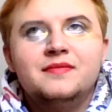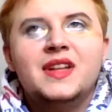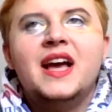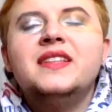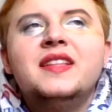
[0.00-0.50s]

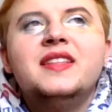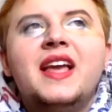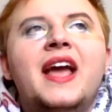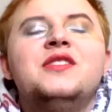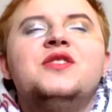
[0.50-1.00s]
And in the
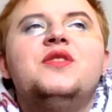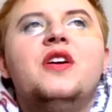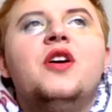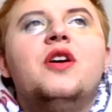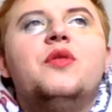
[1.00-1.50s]
end,
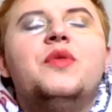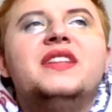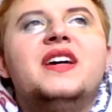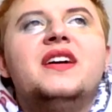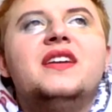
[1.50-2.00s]
when
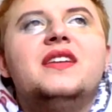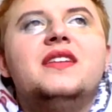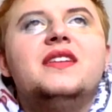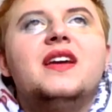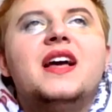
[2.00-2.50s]
I